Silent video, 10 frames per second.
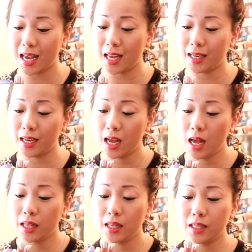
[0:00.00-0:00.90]
and
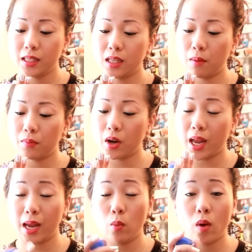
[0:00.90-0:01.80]
this is
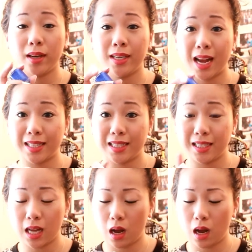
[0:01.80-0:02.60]
number 819.